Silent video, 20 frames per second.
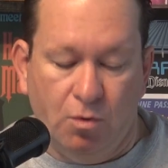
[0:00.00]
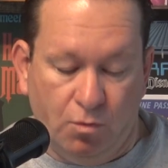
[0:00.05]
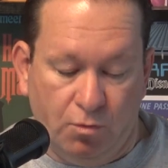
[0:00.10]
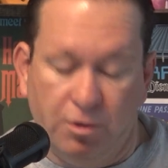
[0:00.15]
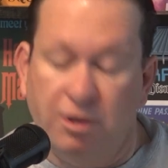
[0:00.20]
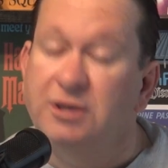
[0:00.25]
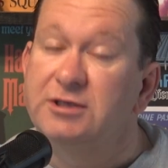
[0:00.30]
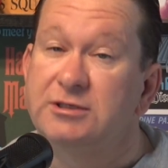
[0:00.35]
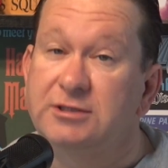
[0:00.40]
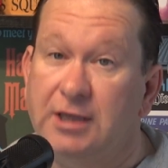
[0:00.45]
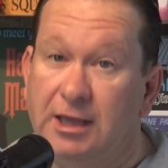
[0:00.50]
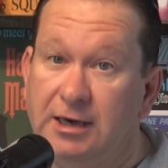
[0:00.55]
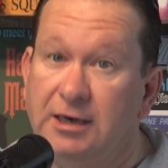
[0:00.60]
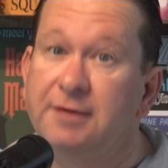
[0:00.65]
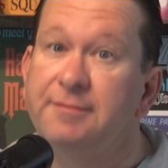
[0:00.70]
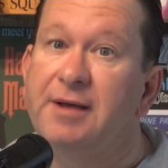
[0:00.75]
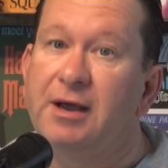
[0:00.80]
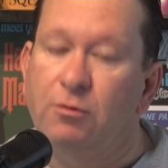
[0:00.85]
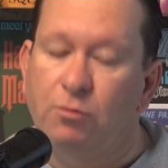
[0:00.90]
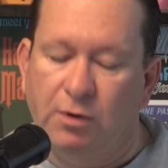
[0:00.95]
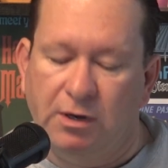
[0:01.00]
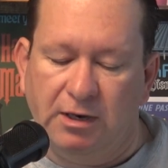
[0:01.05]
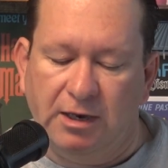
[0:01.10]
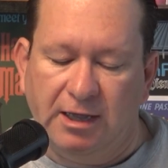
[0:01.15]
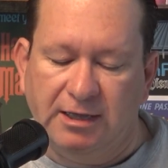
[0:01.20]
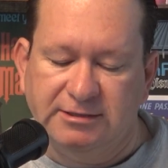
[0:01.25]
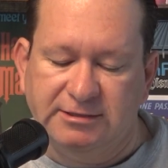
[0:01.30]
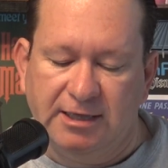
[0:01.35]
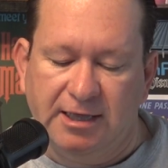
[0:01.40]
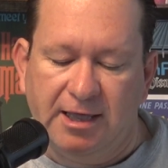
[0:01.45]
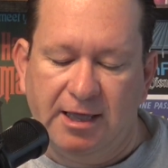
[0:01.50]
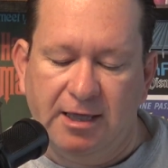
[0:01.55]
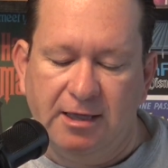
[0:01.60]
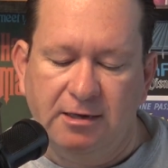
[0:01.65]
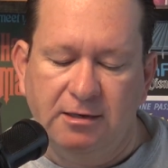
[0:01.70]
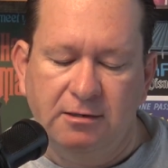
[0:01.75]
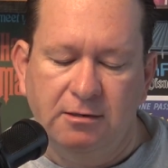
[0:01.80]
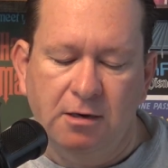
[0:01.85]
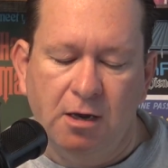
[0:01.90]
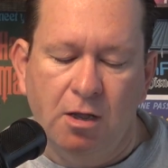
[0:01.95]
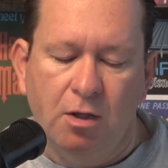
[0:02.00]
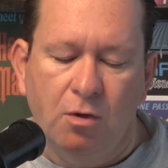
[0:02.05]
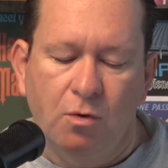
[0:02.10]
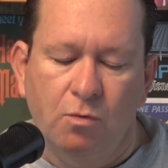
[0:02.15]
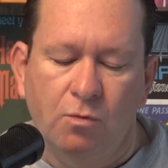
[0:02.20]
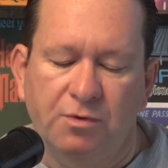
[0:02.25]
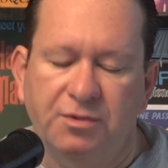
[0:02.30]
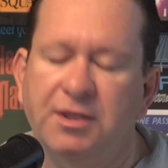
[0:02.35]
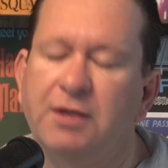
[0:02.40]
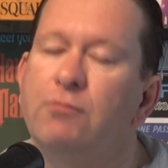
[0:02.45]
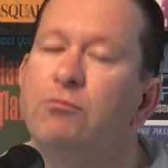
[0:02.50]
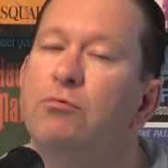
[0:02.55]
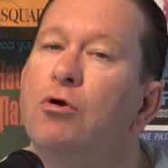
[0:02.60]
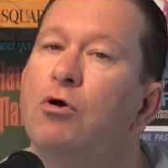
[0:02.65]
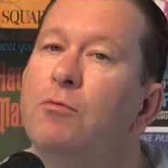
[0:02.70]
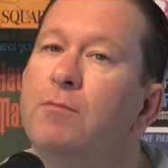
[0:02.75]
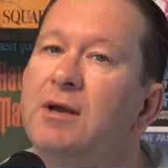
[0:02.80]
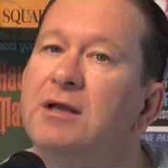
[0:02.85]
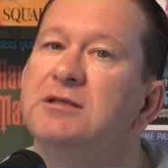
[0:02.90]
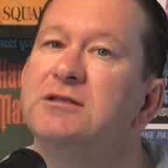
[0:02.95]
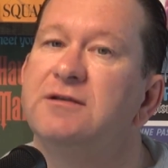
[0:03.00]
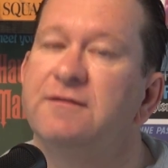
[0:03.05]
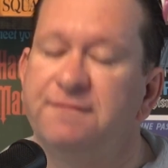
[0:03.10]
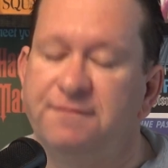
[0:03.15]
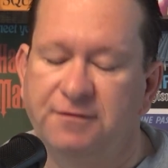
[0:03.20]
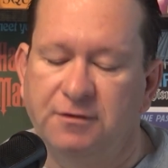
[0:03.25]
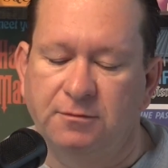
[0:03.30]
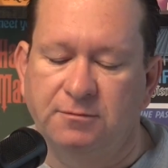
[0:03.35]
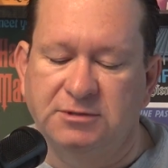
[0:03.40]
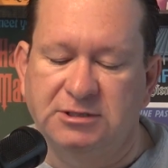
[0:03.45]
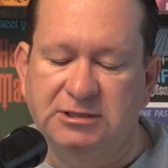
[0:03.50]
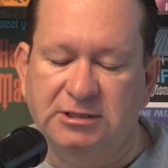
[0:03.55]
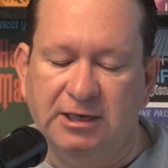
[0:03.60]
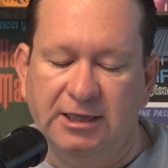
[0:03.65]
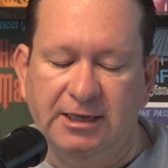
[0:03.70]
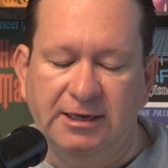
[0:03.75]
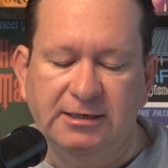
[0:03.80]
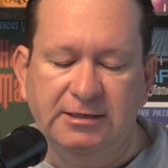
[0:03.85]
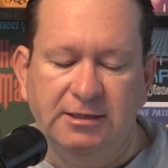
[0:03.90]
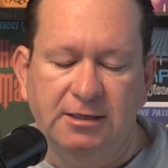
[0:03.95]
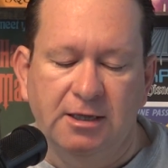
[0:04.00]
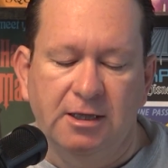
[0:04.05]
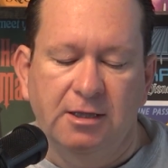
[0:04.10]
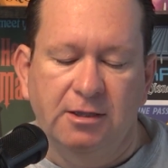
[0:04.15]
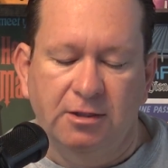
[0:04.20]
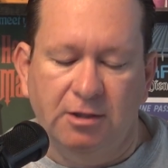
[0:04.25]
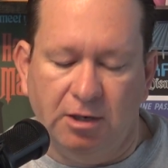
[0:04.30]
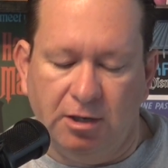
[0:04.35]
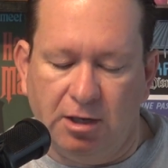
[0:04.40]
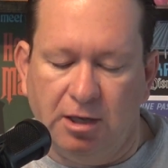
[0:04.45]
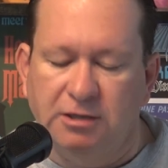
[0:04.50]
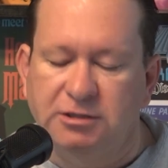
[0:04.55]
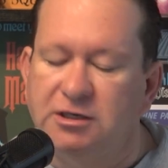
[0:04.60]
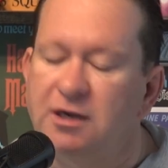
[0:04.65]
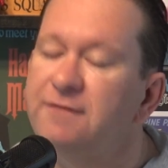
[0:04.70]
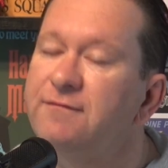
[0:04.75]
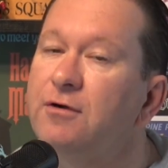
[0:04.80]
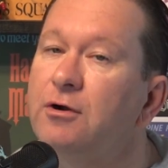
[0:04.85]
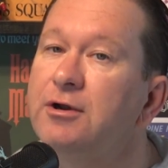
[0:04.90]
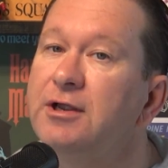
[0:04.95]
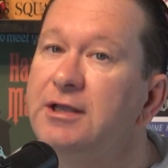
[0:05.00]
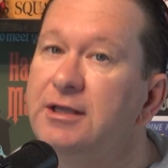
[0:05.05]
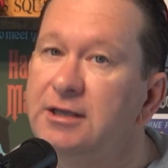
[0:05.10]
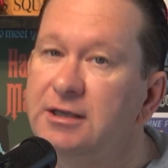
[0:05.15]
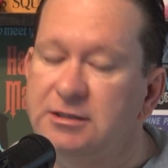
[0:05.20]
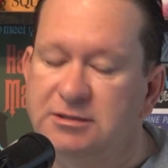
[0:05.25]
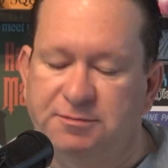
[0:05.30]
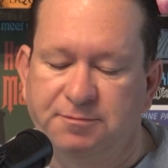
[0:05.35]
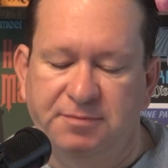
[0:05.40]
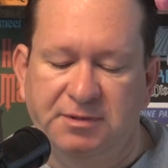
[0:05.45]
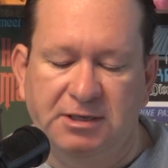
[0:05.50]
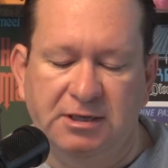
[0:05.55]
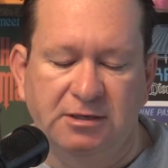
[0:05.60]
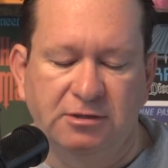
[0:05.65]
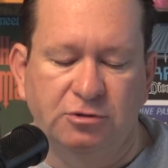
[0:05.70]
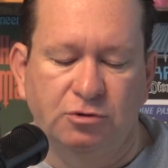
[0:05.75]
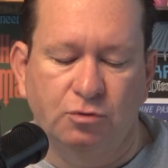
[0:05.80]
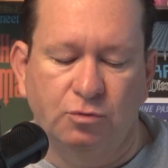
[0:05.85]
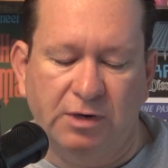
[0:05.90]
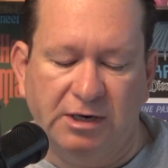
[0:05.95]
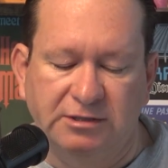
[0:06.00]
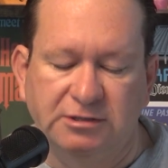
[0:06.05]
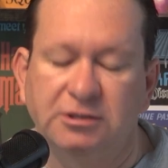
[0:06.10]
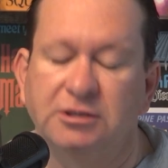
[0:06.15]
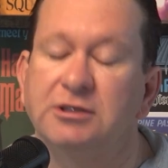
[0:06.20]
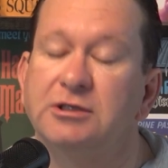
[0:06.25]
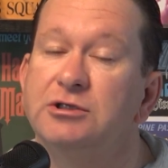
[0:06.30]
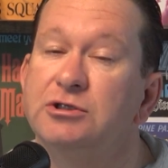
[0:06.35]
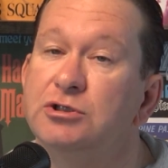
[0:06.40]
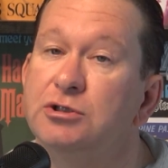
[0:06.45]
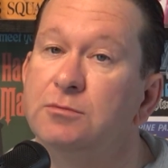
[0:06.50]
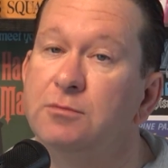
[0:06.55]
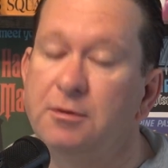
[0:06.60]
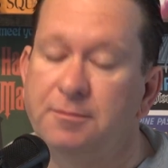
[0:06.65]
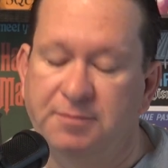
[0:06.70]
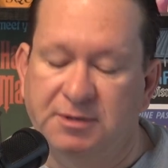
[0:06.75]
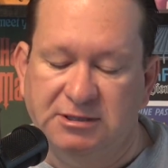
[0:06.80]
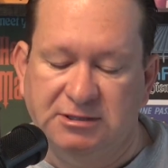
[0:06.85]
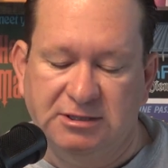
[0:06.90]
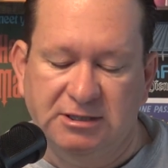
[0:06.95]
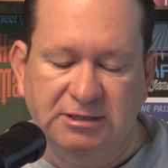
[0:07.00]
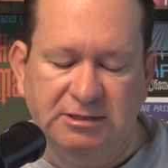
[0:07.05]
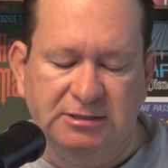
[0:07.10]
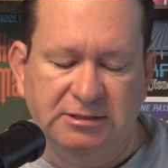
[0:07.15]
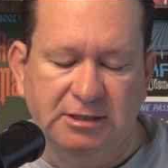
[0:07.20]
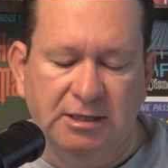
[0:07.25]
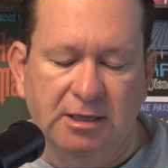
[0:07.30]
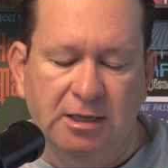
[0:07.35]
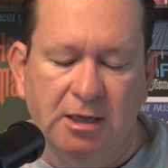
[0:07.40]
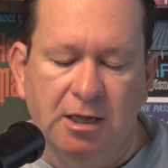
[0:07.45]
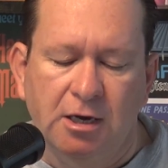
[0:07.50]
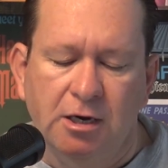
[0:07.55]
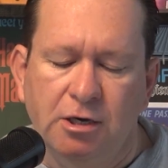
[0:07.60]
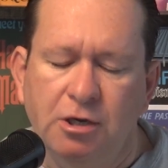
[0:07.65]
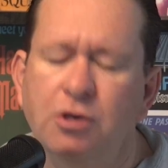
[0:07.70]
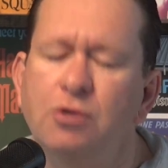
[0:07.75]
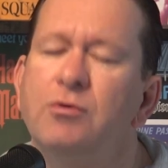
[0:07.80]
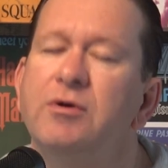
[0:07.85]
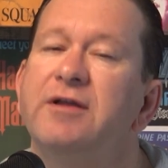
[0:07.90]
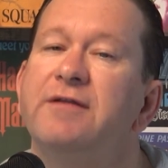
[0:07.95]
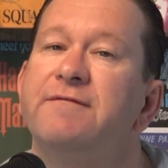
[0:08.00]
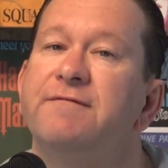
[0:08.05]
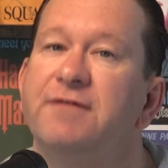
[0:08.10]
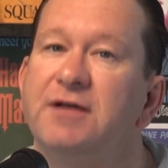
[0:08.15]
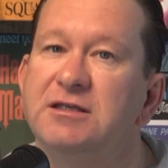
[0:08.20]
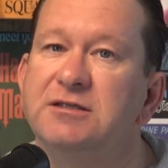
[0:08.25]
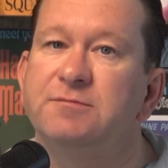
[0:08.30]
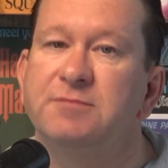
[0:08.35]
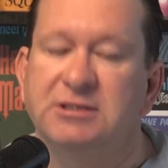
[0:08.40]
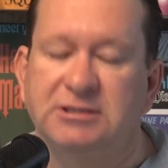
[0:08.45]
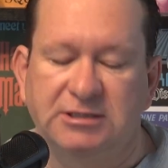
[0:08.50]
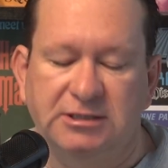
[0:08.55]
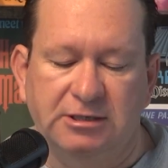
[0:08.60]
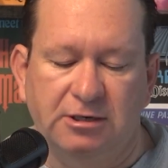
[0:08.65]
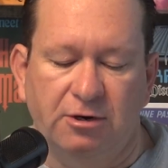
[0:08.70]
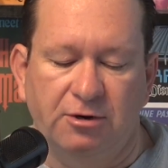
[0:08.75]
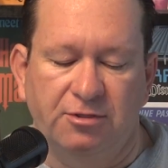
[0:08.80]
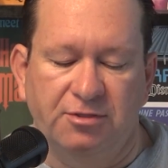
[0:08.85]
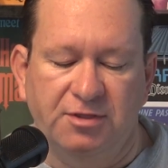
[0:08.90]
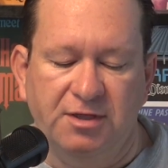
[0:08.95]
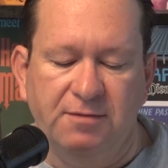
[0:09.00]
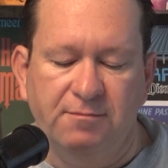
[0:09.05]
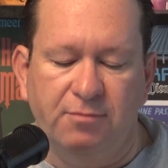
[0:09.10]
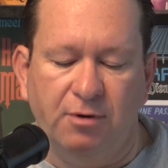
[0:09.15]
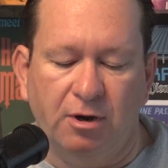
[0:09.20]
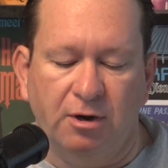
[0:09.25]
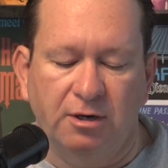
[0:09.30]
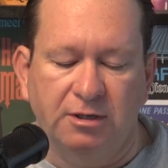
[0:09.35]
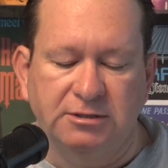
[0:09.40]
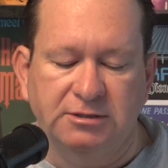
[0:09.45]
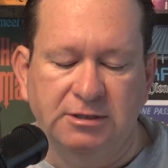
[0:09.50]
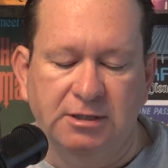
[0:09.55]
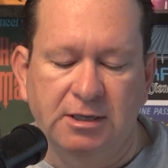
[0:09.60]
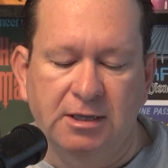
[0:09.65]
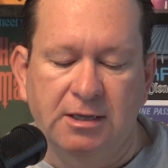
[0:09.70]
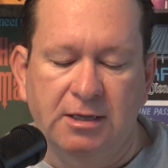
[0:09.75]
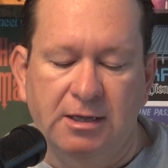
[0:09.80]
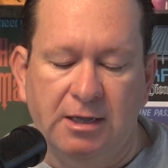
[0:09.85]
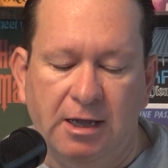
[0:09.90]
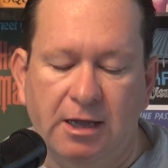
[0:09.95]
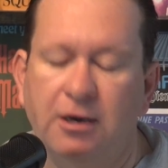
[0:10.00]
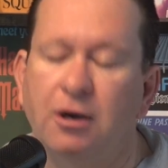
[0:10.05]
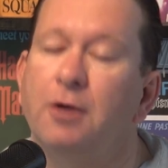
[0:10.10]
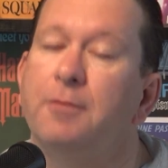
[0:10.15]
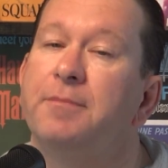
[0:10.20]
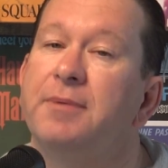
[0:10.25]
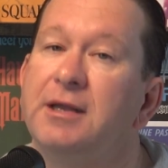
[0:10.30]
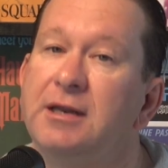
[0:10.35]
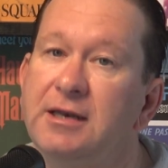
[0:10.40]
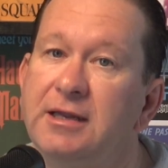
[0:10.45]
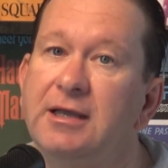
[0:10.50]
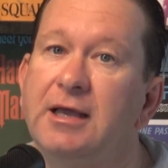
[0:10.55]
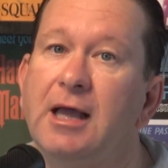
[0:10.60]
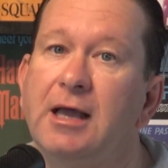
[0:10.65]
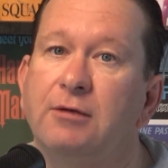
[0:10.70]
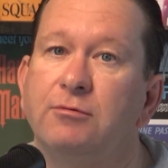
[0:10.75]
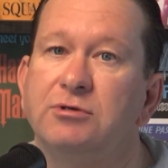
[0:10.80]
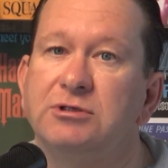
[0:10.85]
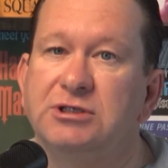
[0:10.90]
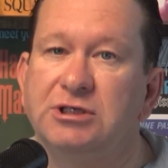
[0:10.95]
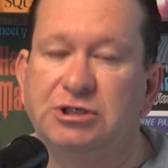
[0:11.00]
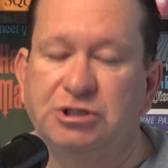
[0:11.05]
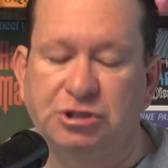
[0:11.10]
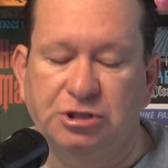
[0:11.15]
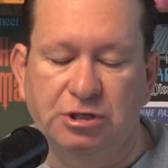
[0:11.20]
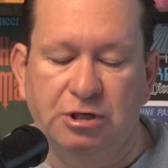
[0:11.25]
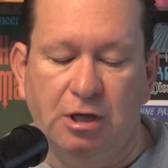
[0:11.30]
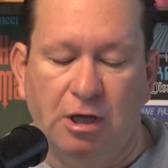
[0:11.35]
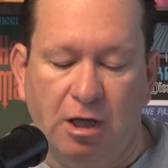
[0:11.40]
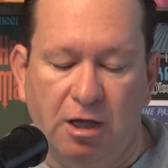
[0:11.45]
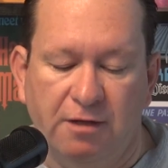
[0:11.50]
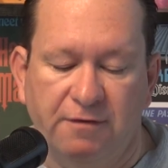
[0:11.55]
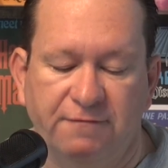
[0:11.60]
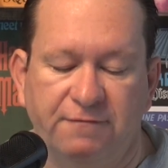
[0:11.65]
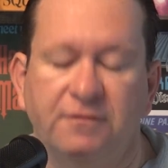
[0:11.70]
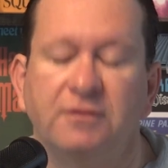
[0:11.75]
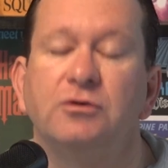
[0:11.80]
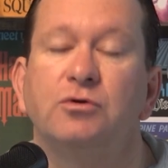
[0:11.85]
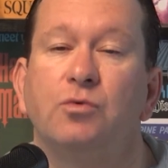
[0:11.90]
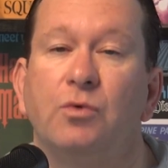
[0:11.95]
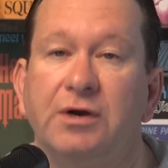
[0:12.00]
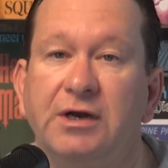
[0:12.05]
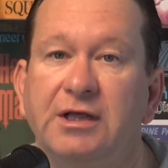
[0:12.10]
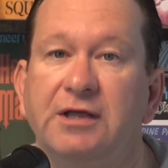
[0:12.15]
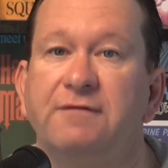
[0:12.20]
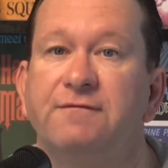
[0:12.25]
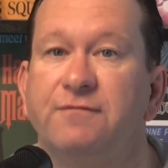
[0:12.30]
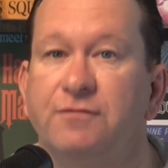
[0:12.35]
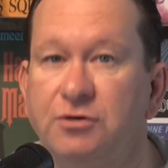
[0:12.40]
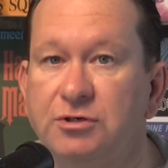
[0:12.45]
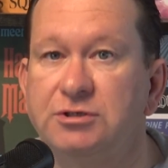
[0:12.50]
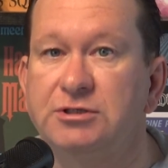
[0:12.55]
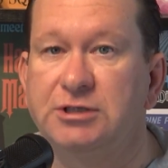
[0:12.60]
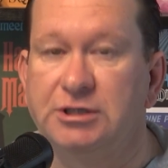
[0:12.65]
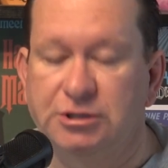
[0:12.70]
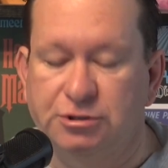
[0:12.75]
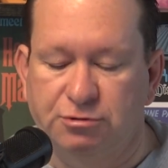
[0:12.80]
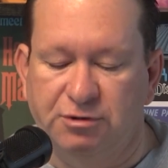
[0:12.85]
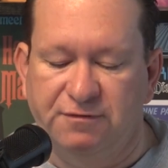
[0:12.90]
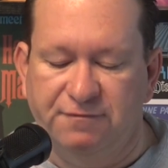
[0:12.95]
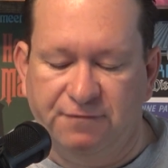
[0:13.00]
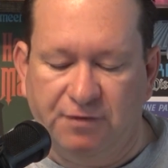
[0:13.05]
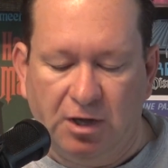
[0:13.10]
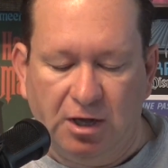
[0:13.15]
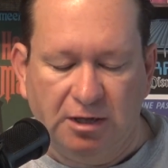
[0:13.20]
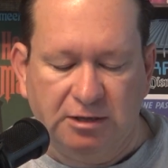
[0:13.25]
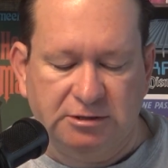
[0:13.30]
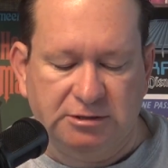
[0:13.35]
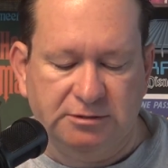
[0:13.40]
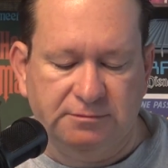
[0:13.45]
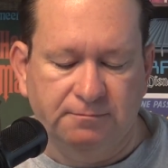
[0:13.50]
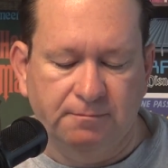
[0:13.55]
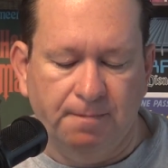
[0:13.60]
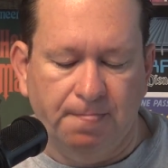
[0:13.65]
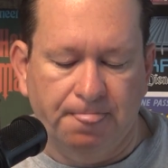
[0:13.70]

We're excited about what lies ahead with a robust film slate, the launch of our ESPN direct-to-consumer business, new investments in our theme parks, and our pending acquisition of 21st Century Fox."